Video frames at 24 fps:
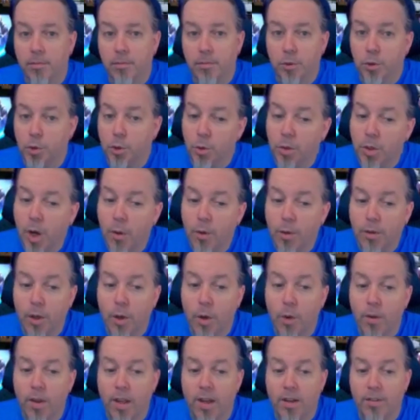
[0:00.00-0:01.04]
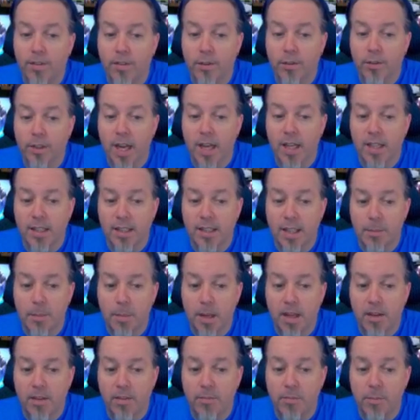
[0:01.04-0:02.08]
Do note though that if there's anything that
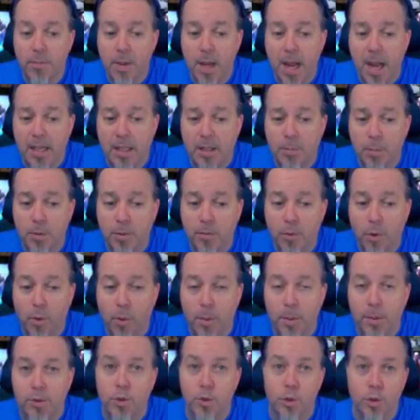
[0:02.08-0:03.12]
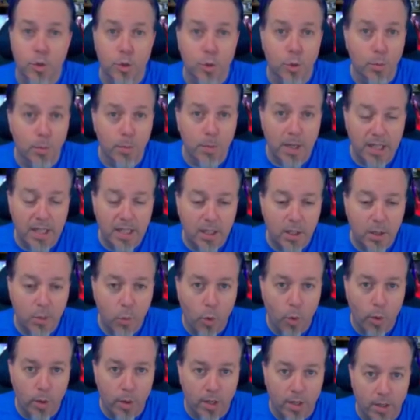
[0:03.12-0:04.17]
may impact performance, you may get a
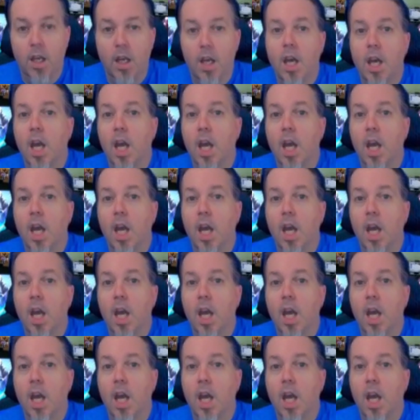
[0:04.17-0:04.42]
warning.